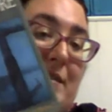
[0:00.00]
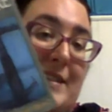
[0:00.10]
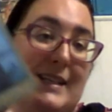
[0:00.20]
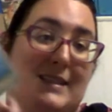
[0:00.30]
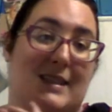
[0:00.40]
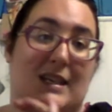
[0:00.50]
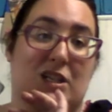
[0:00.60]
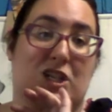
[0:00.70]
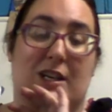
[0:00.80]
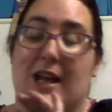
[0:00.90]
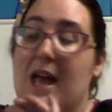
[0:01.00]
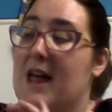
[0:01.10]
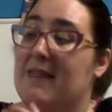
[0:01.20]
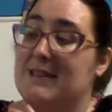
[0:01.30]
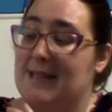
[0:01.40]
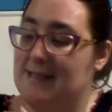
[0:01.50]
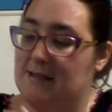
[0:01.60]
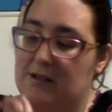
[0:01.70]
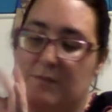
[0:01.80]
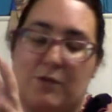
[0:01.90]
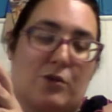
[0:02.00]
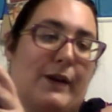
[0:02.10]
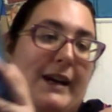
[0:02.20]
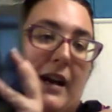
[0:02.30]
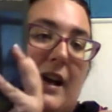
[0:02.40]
6th edition, this has a little more wear.